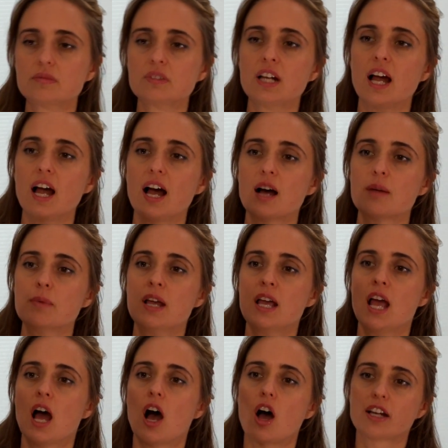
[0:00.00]
Hmm. Um,
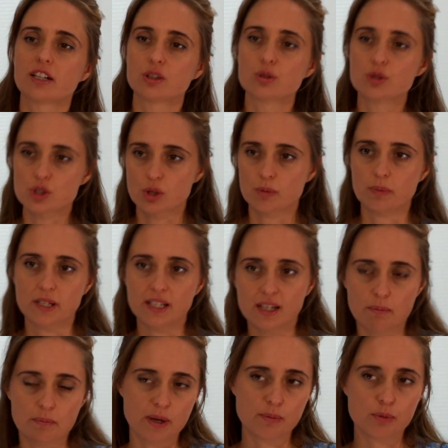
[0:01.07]
I can also be
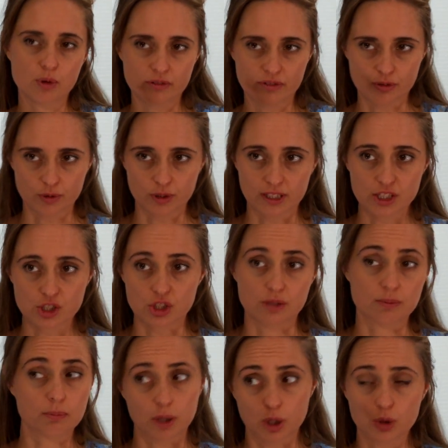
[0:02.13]
a member of a
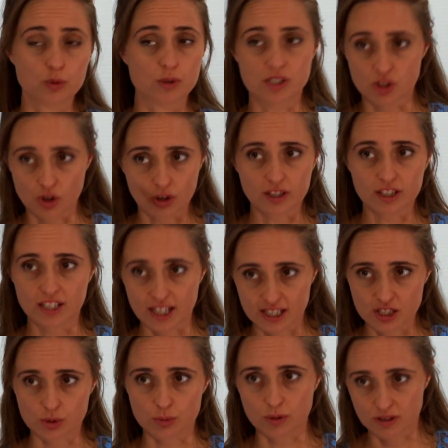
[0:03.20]
religion, but who is not
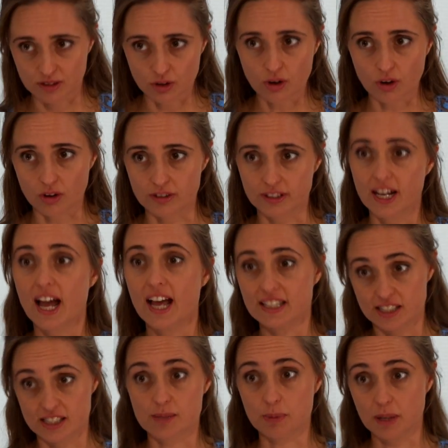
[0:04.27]
connected with God
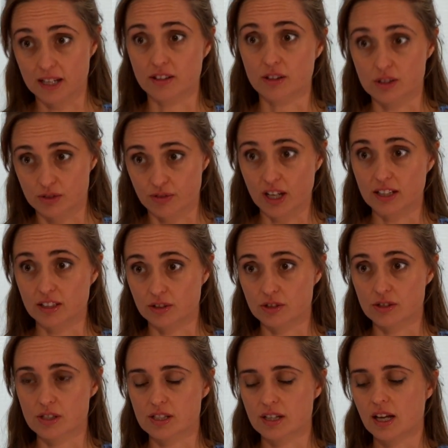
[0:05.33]
and display those
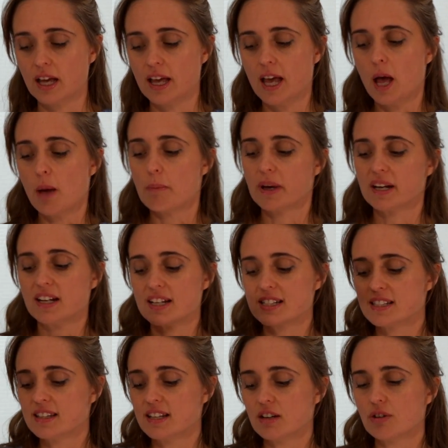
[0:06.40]
values. Yes. But
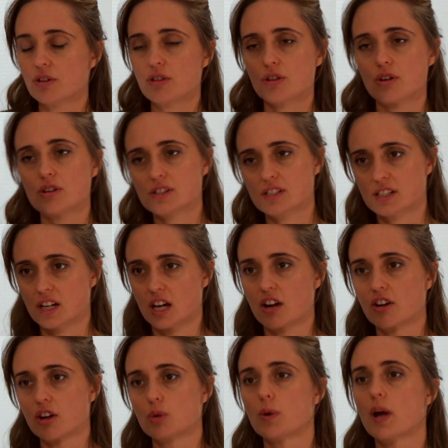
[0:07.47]
isn't there a third
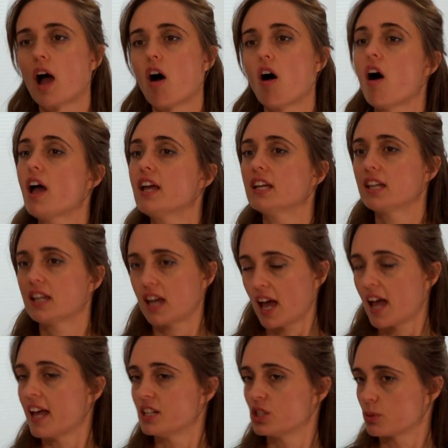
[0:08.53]
scenario where I
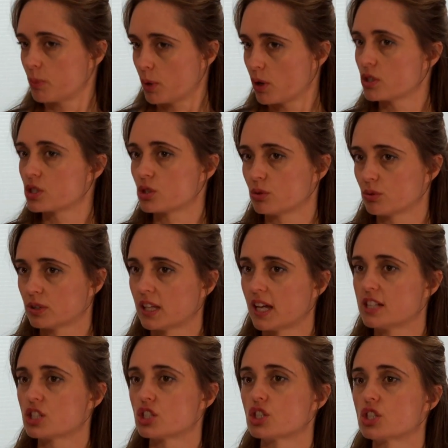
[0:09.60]
engage a personal
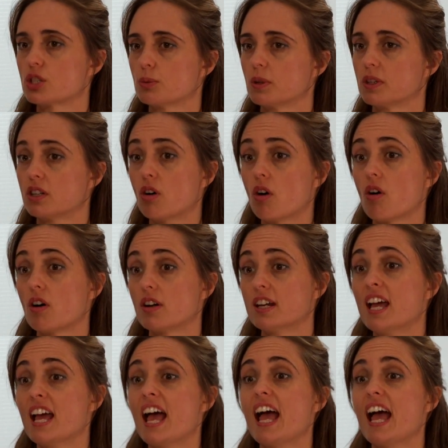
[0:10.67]
relationship with God,